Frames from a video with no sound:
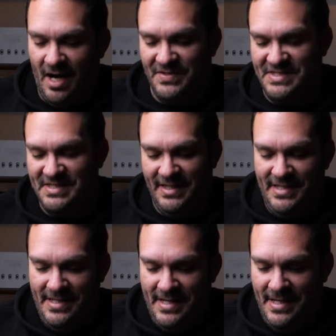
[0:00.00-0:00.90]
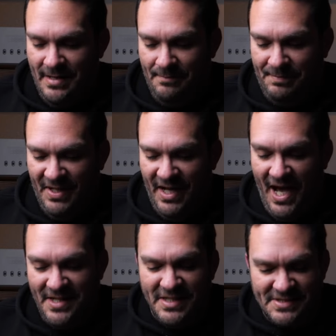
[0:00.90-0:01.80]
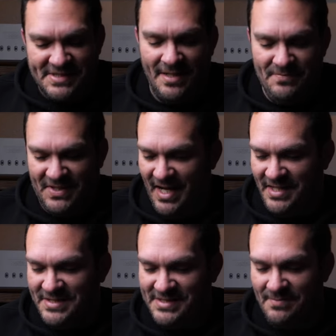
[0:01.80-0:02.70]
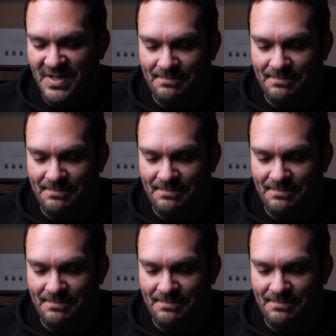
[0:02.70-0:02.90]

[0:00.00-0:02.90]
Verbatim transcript: obviously. But I need something. I need something